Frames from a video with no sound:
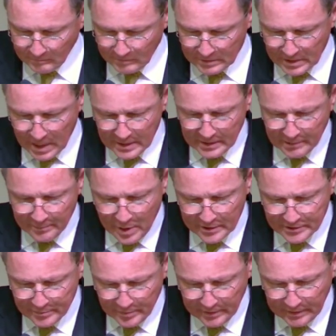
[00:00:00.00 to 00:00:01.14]
Not an
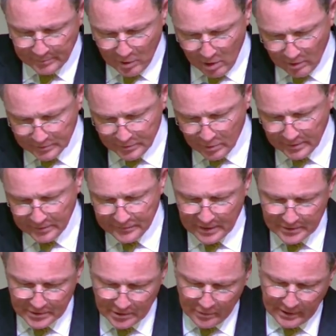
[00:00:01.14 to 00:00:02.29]
impossibility. Paul told the
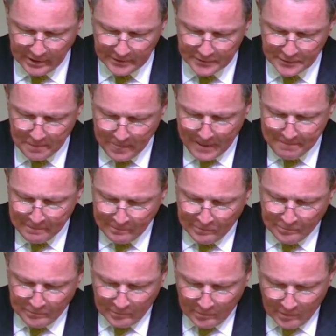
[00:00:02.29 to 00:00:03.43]
Thessalonians,
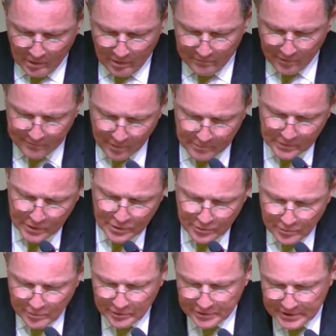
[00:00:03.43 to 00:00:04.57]
For from
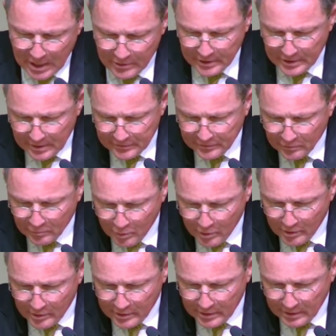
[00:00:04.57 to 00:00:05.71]
you sounded out the
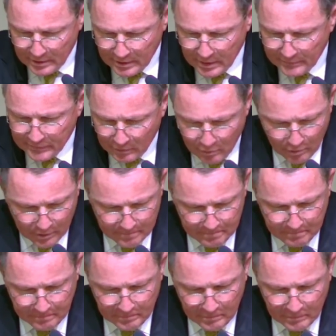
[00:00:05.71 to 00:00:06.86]
word of the Lord,
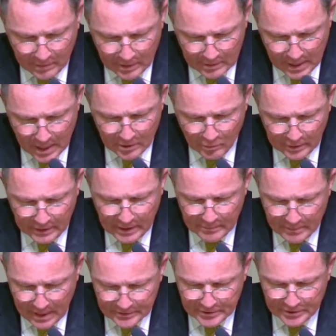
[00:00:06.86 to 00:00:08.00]
not only in
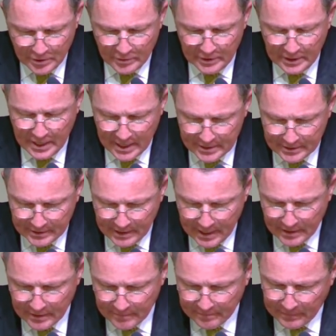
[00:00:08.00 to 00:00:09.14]
Macedonia and
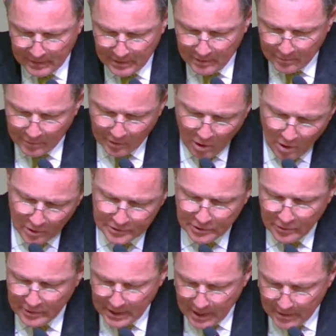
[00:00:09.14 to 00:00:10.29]
Achaia, but
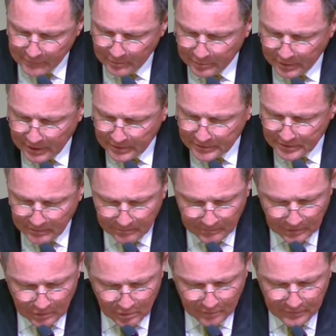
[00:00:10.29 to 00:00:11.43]
also in every place
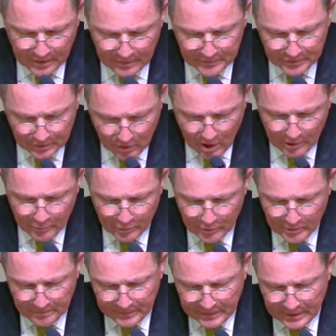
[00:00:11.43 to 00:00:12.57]
your faith to
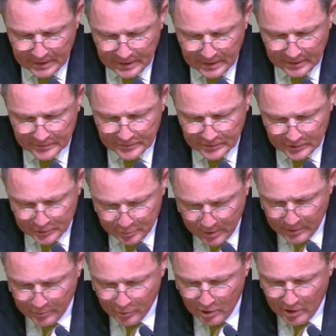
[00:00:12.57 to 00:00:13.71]
Godward is spread
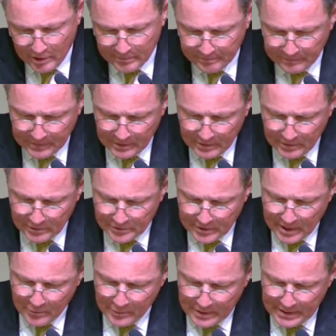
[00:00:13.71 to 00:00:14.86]
abroad, so
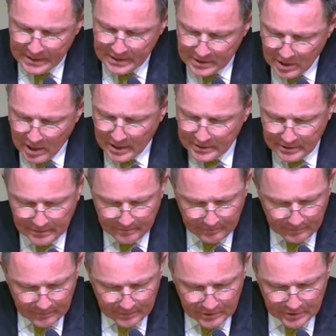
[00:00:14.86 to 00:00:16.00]
that we need not
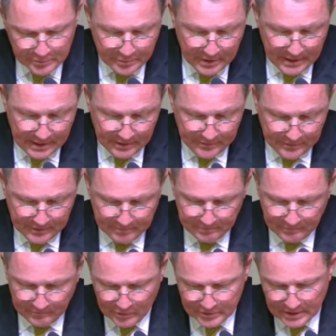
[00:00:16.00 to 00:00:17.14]
to speak anything.
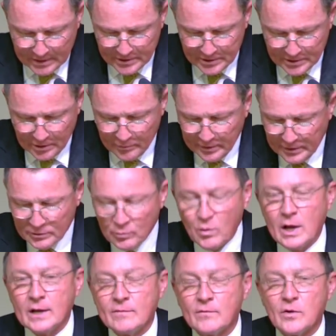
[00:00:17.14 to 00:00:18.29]
1 Thessalonians
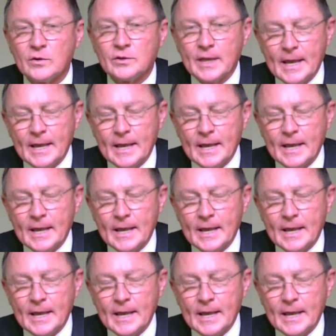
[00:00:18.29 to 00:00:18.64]
1, verse